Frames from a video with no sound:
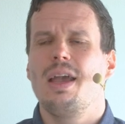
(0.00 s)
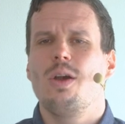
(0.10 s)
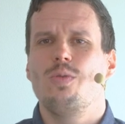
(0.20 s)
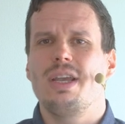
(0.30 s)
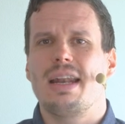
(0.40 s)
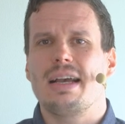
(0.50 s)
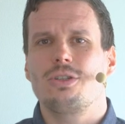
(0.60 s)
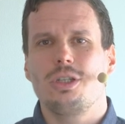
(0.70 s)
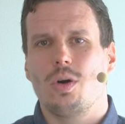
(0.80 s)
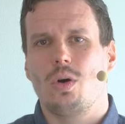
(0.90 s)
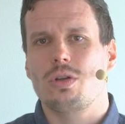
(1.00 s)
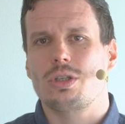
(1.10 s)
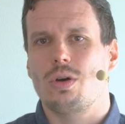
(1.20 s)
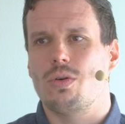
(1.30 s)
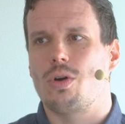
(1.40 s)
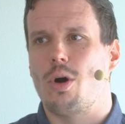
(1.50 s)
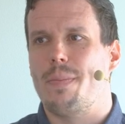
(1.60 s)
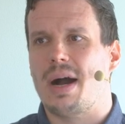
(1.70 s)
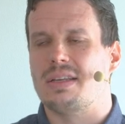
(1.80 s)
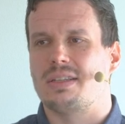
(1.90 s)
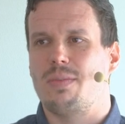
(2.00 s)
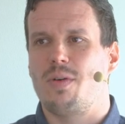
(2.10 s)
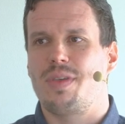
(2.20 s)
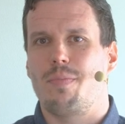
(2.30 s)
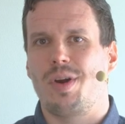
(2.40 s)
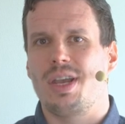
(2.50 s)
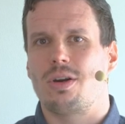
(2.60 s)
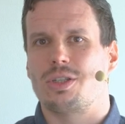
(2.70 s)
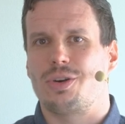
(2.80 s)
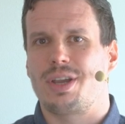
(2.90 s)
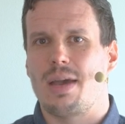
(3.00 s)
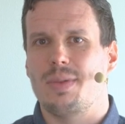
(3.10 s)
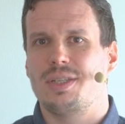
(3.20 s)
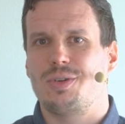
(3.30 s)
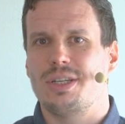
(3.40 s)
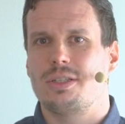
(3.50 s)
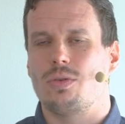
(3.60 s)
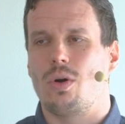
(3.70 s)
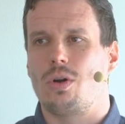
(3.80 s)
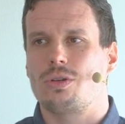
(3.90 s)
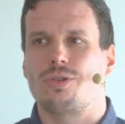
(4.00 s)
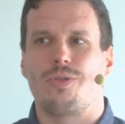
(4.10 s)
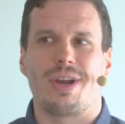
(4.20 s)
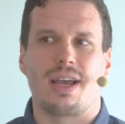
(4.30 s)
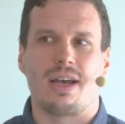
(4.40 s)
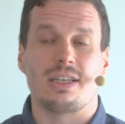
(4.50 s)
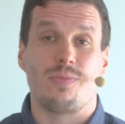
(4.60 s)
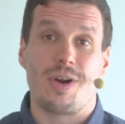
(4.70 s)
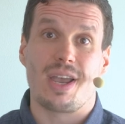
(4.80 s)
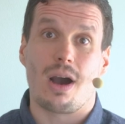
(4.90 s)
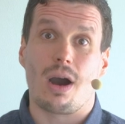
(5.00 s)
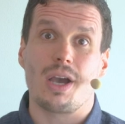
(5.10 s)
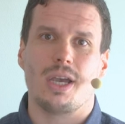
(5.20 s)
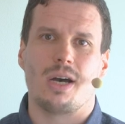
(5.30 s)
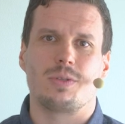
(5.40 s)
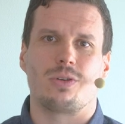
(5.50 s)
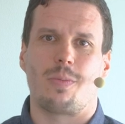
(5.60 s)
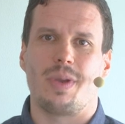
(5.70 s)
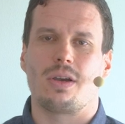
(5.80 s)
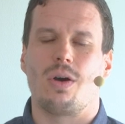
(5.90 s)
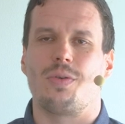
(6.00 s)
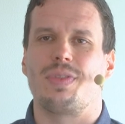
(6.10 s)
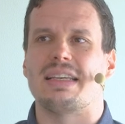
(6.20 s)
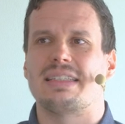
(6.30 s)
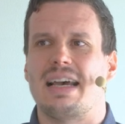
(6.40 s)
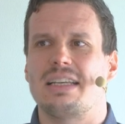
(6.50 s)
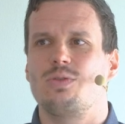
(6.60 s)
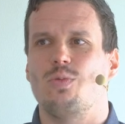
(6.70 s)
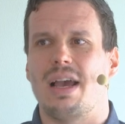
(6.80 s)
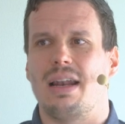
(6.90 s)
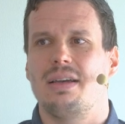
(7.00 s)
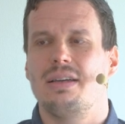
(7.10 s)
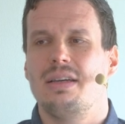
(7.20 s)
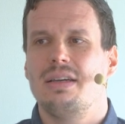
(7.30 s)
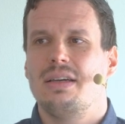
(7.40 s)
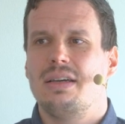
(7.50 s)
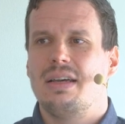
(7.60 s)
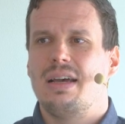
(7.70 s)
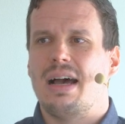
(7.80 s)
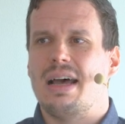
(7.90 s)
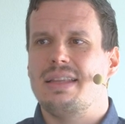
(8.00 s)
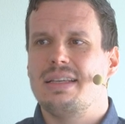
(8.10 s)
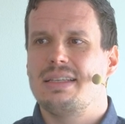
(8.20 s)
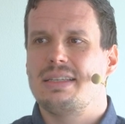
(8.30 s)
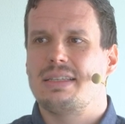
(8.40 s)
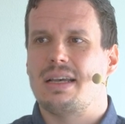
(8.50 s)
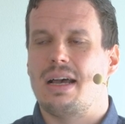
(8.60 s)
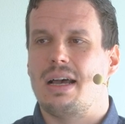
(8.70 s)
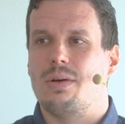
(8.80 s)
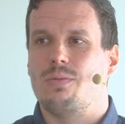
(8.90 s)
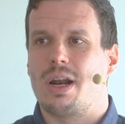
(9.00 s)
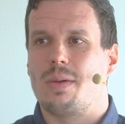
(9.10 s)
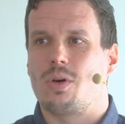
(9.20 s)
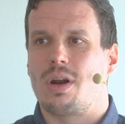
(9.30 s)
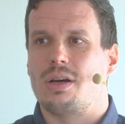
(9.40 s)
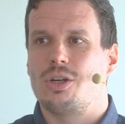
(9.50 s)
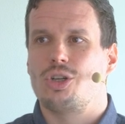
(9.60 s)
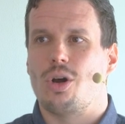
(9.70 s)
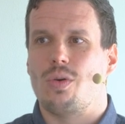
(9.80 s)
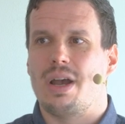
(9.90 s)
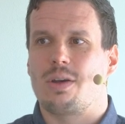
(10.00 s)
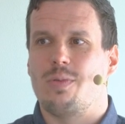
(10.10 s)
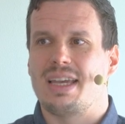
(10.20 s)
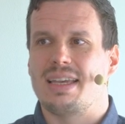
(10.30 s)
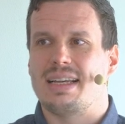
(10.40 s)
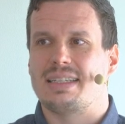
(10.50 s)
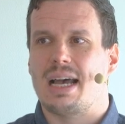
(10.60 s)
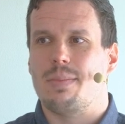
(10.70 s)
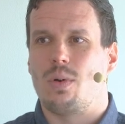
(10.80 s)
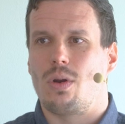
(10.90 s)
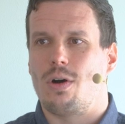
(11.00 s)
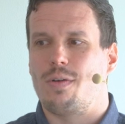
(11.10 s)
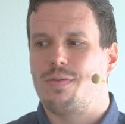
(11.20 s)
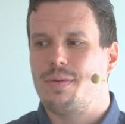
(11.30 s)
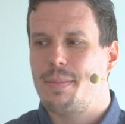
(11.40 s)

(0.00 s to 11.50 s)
we can actually also combine some of the precursor chemistries to also realize very high absorbing coatings as well. And this is uh, what I'm gonna show a quick example of.